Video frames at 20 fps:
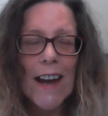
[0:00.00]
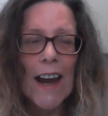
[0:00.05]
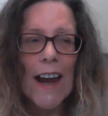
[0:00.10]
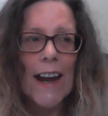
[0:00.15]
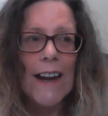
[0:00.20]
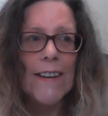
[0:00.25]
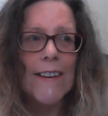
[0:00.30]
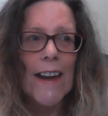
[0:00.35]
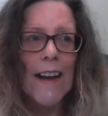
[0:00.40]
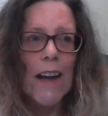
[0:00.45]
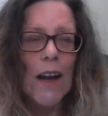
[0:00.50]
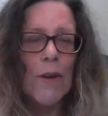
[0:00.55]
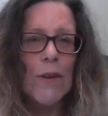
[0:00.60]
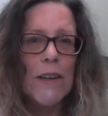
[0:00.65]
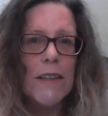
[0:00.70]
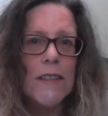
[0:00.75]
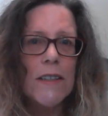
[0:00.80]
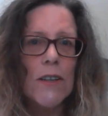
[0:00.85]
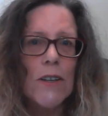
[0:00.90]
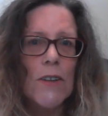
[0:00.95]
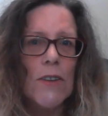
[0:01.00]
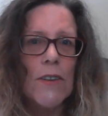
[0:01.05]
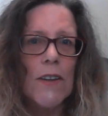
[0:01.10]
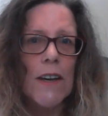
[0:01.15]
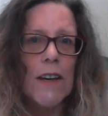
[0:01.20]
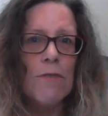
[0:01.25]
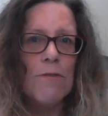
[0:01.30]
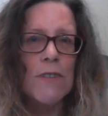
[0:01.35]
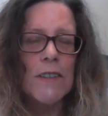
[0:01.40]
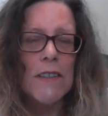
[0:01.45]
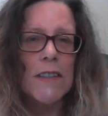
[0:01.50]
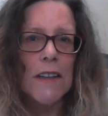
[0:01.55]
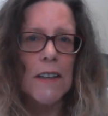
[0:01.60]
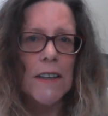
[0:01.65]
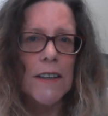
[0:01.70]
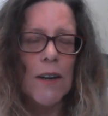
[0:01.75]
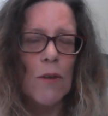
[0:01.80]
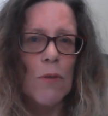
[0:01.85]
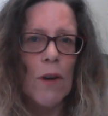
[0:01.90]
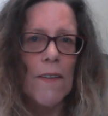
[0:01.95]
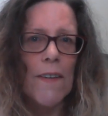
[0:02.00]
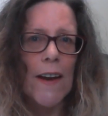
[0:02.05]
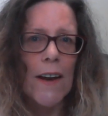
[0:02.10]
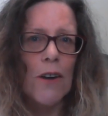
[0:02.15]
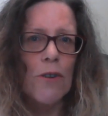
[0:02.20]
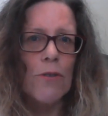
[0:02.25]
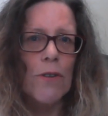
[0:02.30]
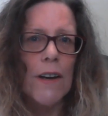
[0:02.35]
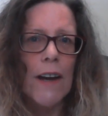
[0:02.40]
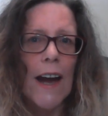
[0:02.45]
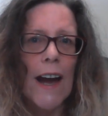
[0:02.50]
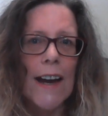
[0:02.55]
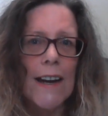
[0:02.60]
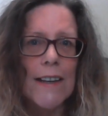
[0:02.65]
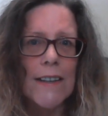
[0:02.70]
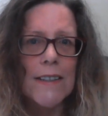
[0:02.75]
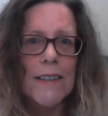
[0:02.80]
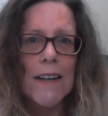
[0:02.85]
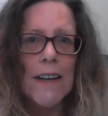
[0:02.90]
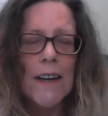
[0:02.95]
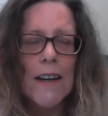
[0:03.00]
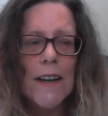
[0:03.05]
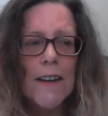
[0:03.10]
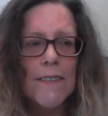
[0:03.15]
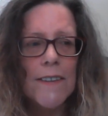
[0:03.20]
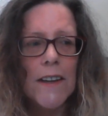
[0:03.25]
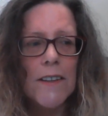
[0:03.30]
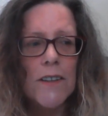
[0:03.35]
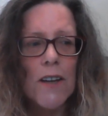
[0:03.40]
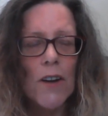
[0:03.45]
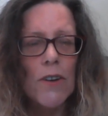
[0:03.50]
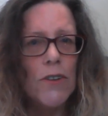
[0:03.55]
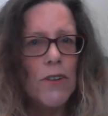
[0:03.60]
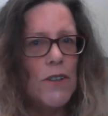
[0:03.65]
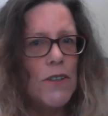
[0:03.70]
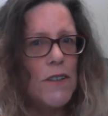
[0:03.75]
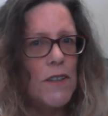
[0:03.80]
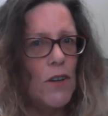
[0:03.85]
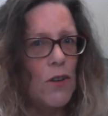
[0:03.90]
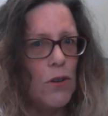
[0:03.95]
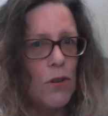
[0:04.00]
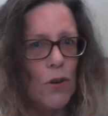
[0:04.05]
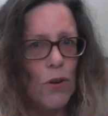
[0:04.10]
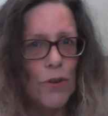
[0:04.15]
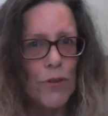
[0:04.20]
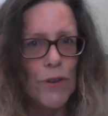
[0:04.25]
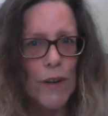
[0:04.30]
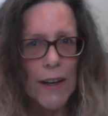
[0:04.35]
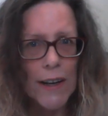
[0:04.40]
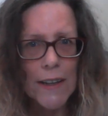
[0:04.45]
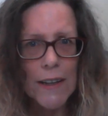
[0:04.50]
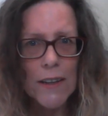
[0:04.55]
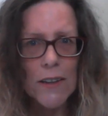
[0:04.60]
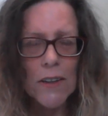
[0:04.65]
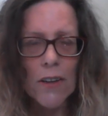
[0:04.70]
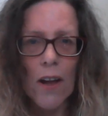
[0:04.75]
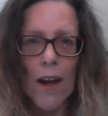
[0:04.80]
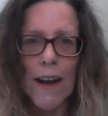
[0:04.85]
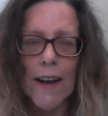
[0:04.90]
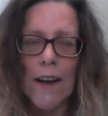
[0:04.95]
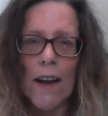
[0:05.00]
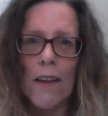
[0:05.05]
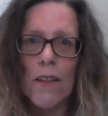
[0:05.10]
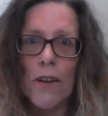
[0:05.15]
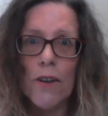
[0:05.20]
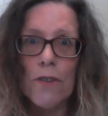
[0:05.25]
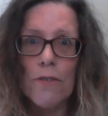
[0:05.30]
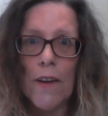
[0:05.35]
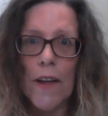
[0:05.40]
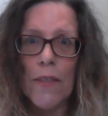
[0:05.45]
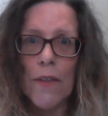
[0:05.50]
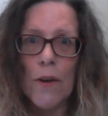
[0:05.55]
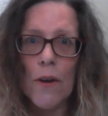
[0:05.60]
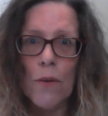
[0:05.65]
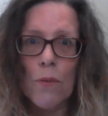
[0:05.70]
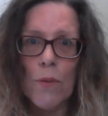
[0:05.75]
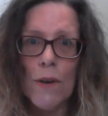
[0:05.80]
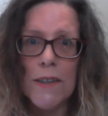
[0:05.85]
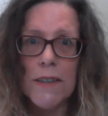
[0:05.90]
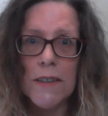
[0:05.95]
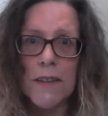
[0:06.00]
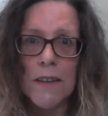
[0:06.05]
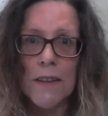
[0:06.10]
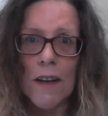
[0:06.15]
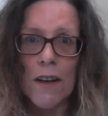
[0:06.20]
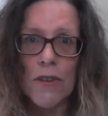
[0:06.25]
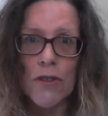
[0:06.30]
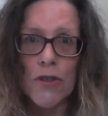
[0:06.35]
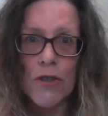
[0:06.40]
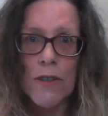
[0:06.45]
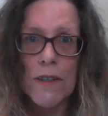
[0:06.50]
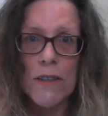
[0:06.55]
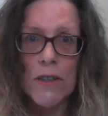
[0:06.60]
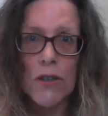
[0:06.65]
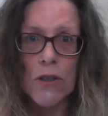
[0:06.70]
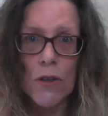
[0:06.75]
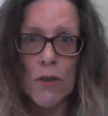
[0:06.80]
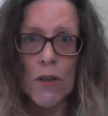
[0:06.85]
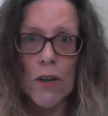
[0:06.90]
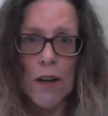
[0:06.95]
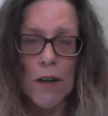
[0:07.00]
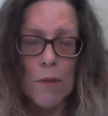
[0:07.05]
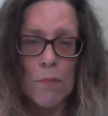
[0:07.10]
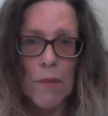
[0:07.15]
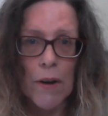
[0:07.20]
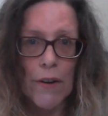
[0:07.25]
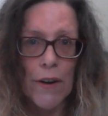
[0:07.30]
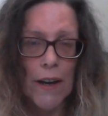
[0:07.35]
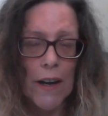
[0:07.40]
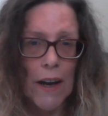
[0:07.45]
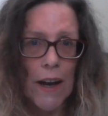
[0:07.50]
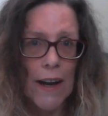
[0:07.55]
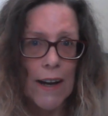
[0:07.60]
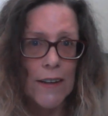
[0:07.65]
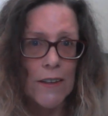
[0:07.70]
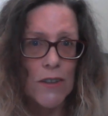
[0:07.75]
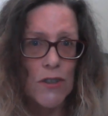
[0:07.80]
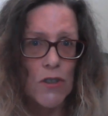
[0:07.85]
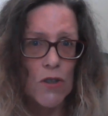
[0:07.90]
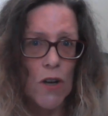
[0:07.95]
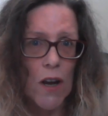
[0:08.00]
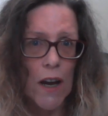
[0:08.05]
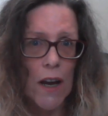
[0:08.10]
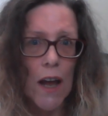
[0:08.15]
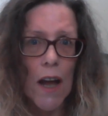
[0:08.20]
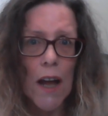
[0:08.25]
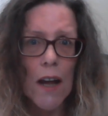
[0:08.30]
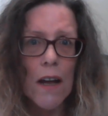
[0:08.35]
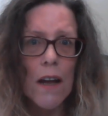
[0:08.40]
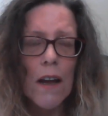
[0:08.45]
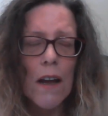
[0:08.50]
And they go into the facility where they create. They don't use chlorine like a lot of other Western countries do, like America and Australia.